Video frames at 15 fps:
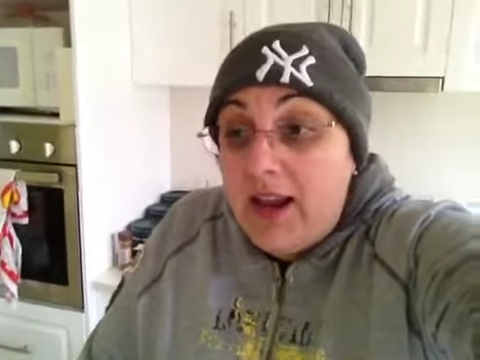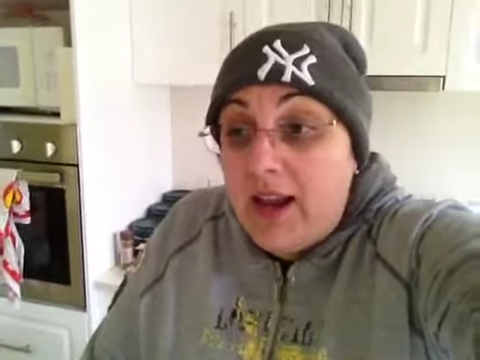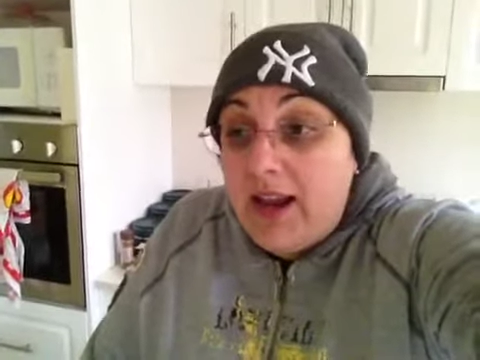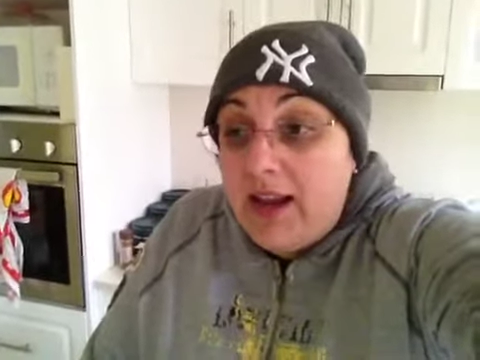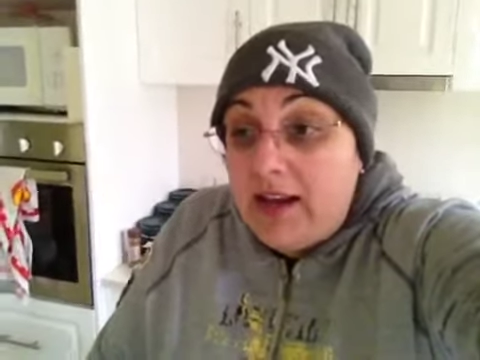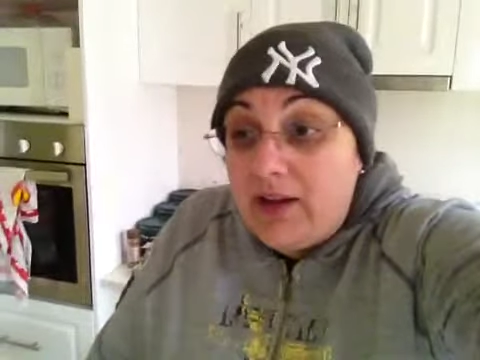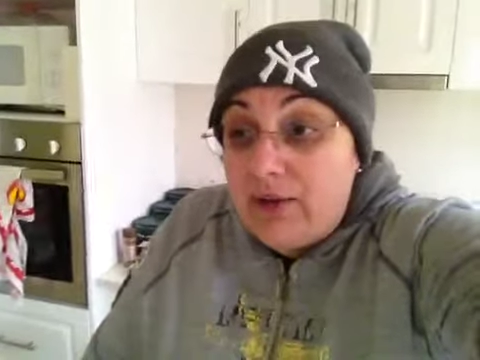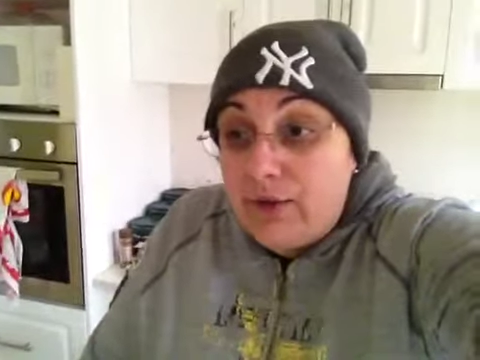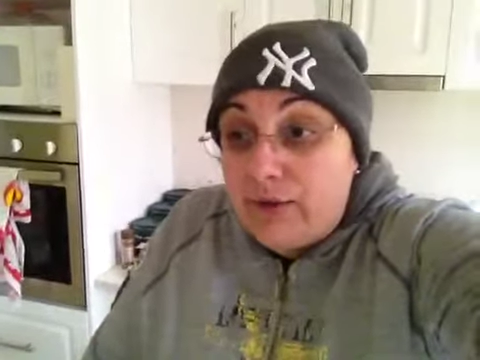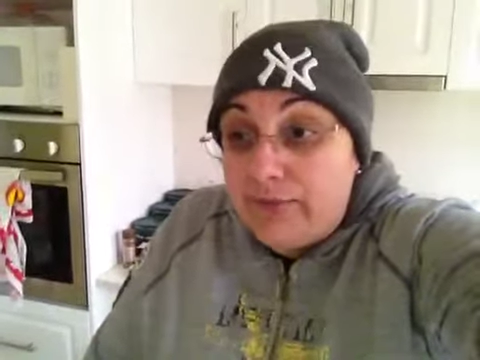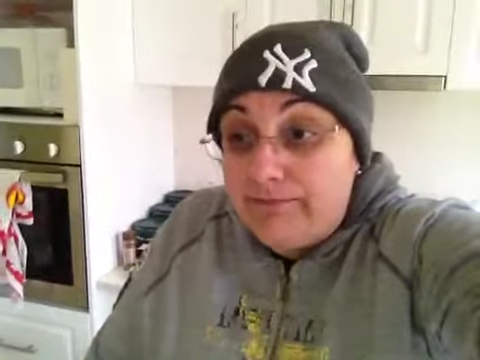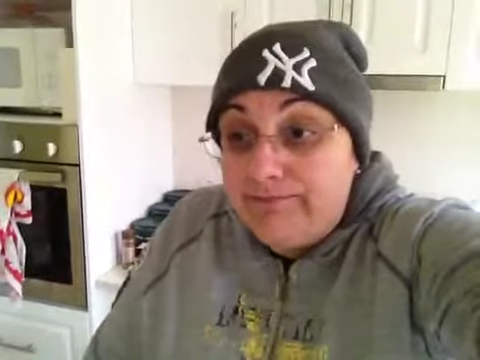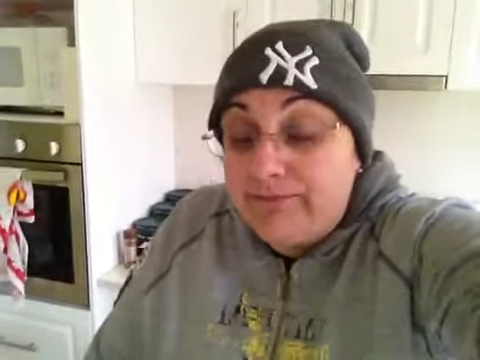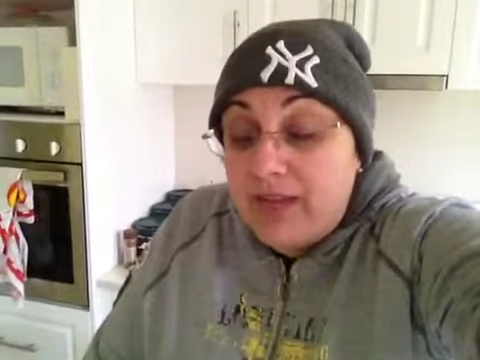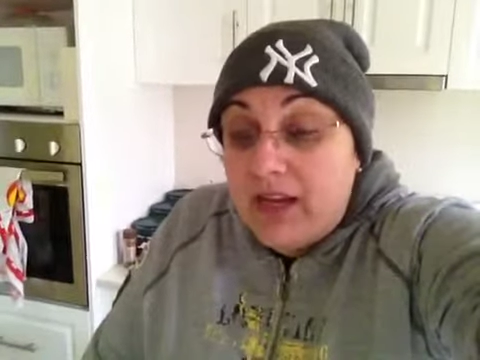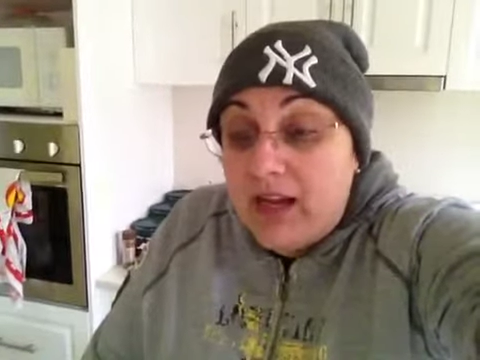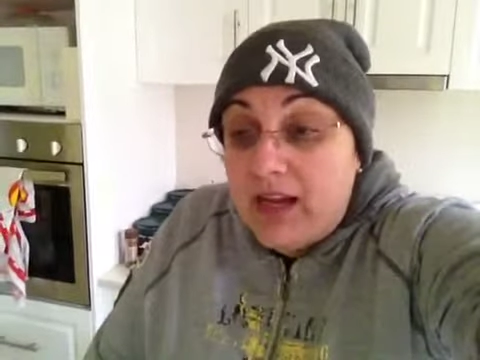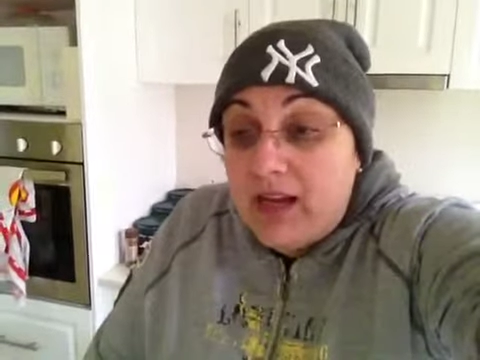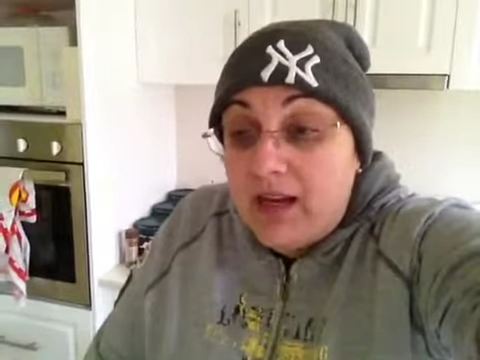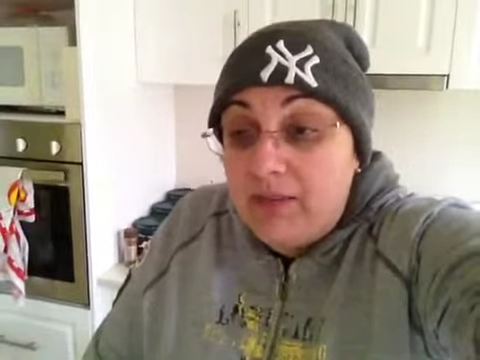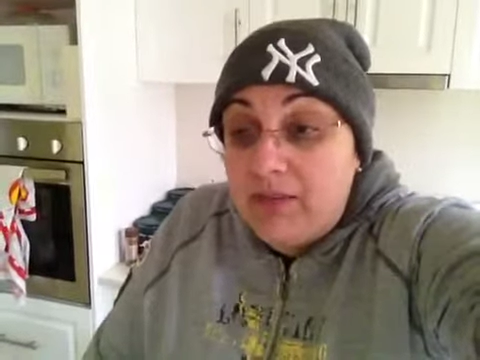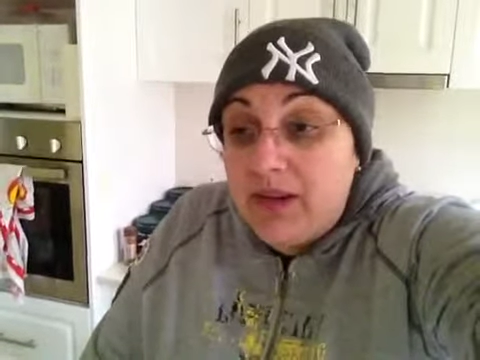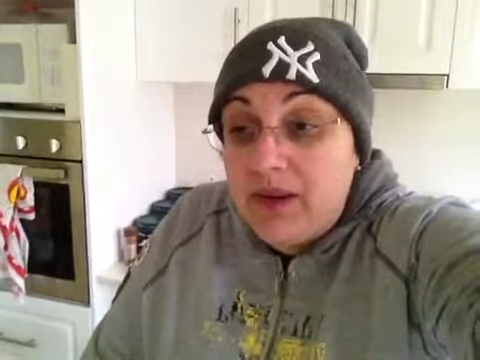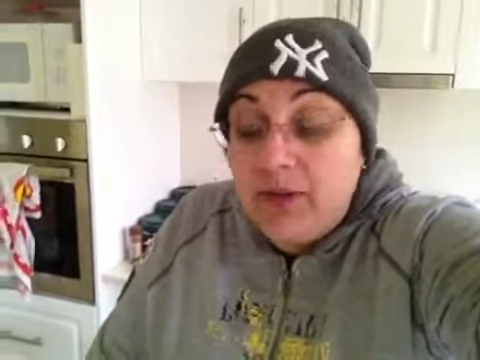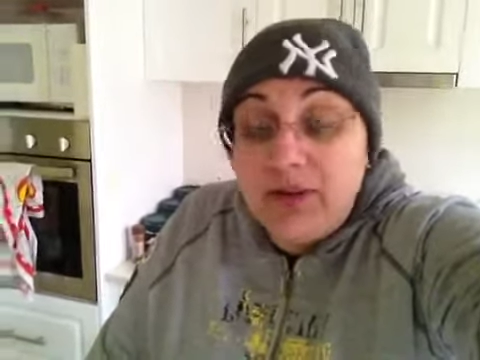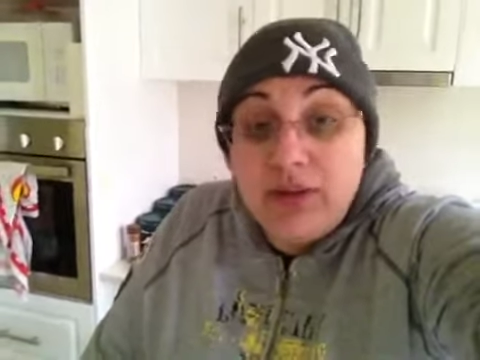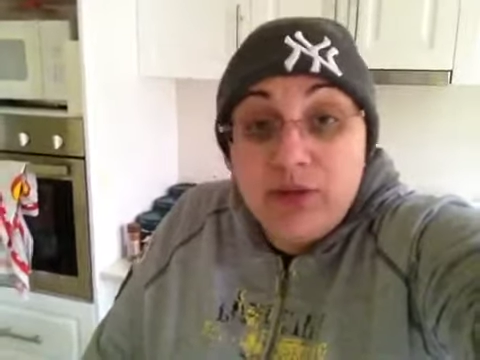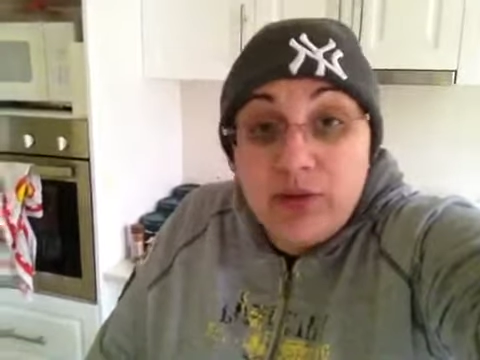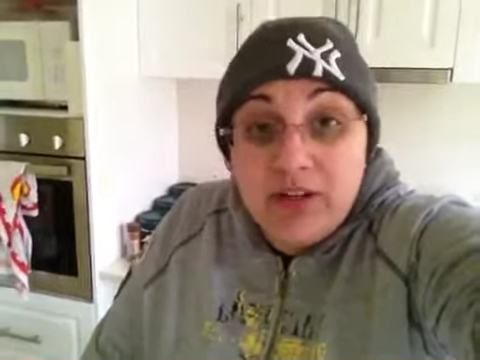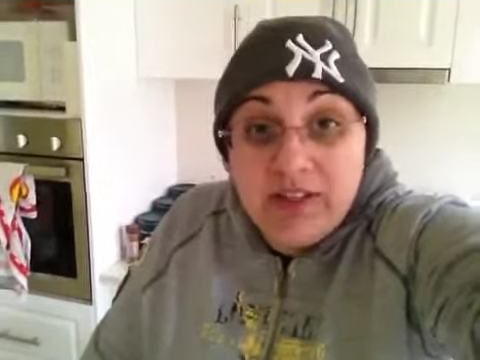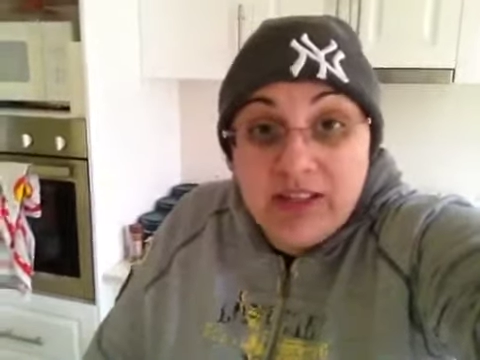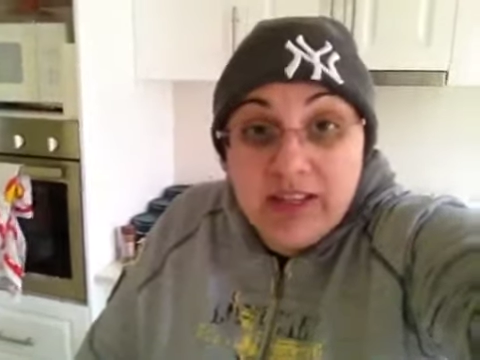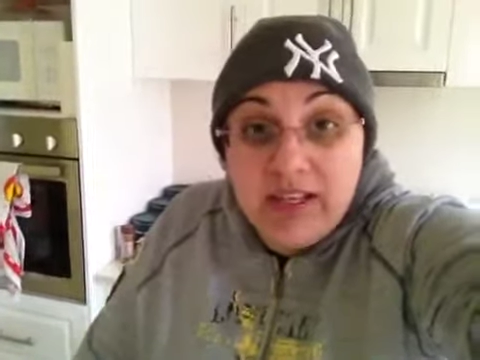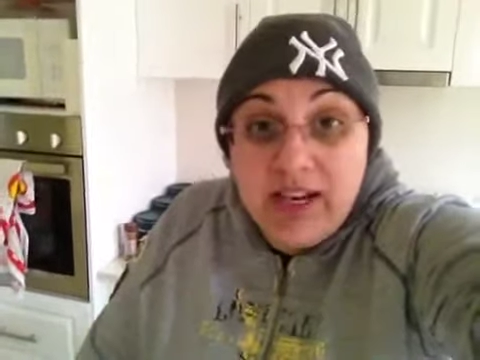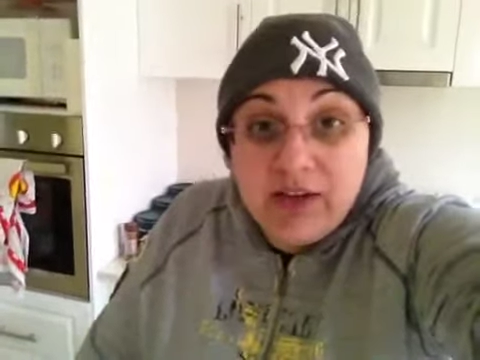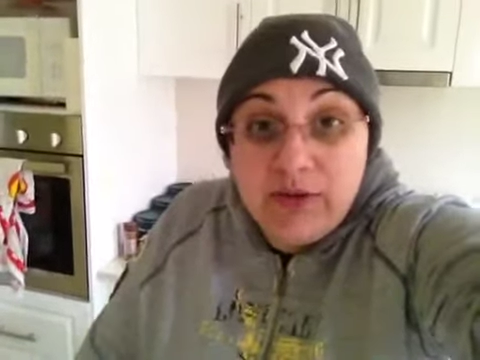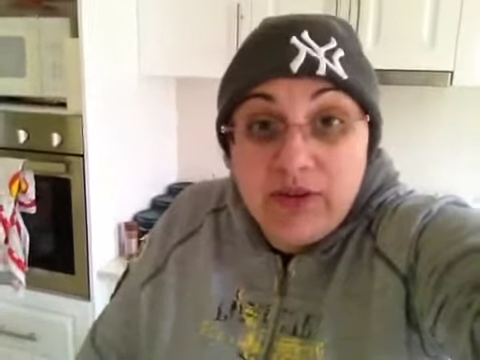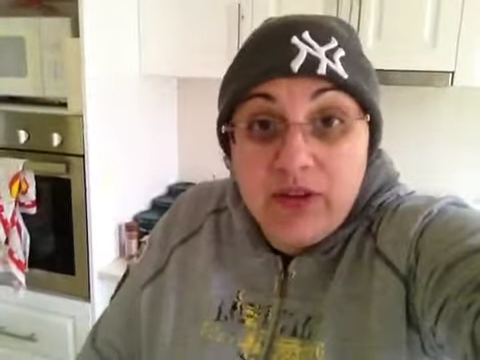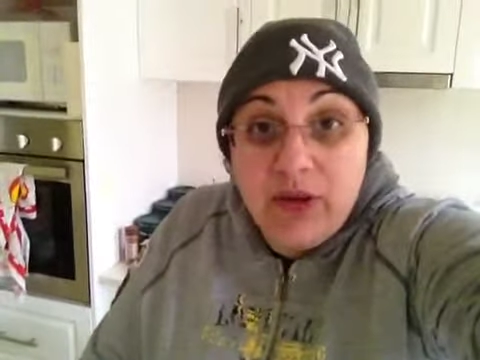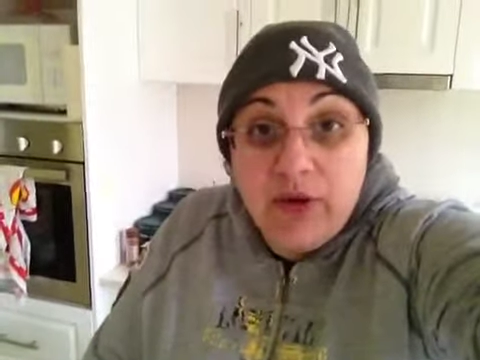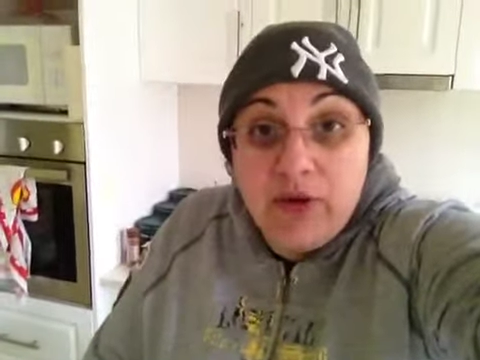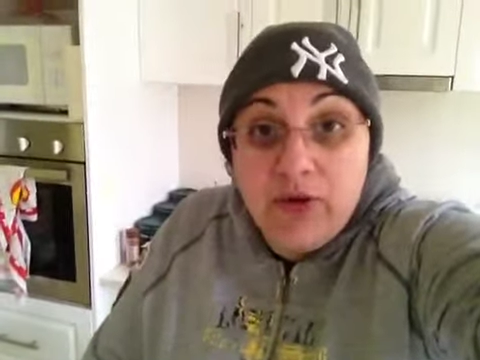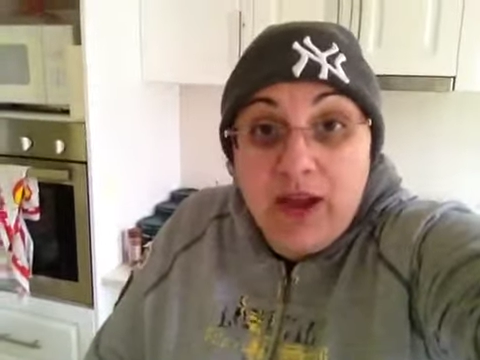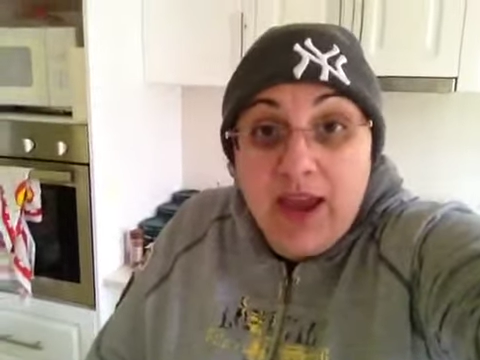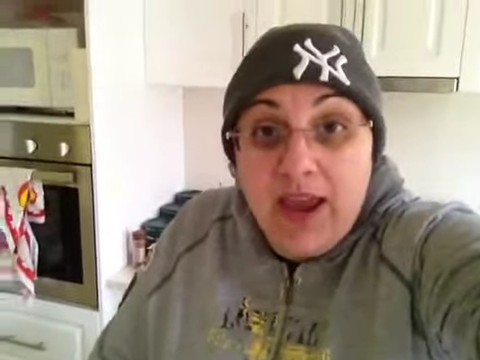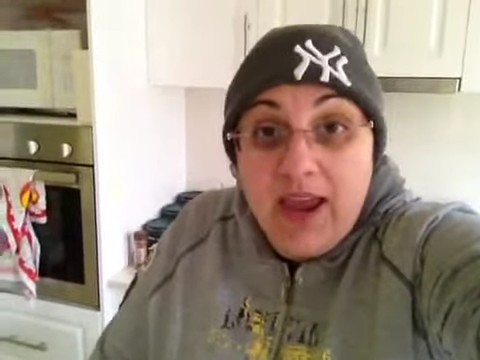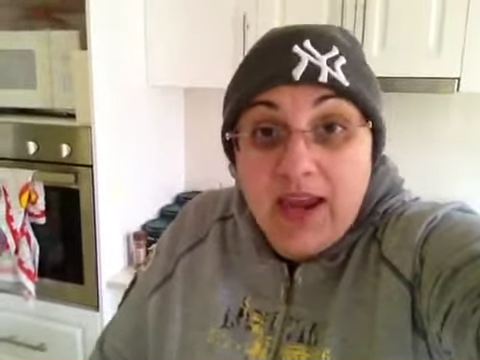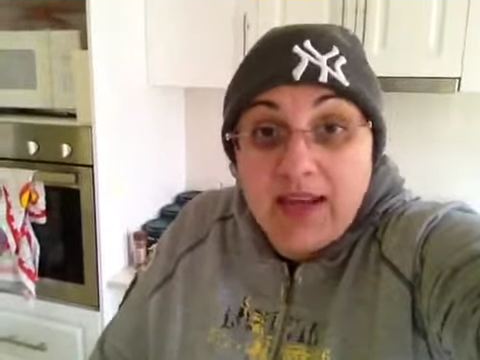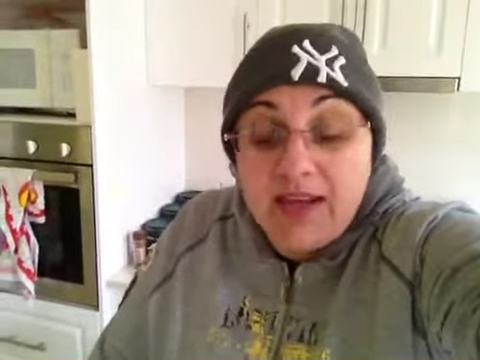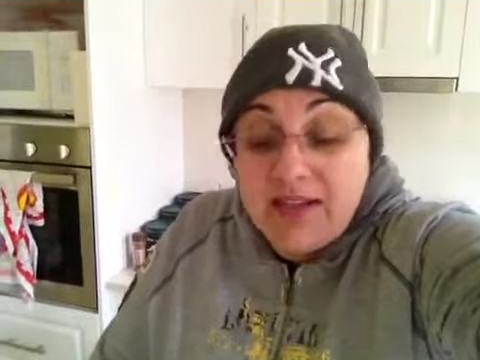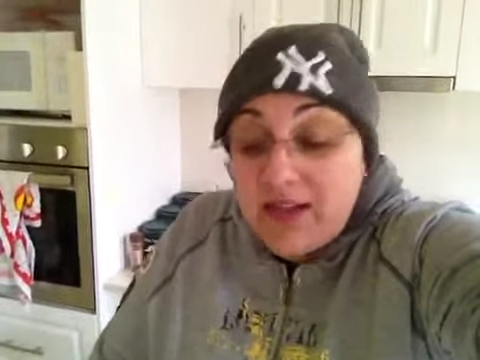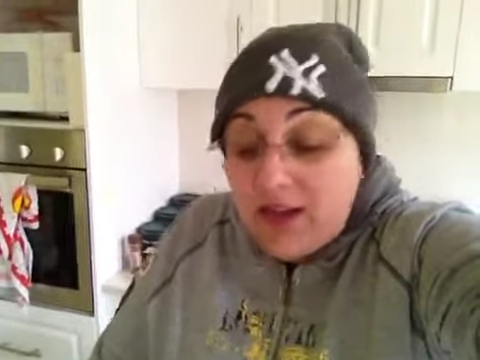Anywho, anyway, I just wanted to connect with you, and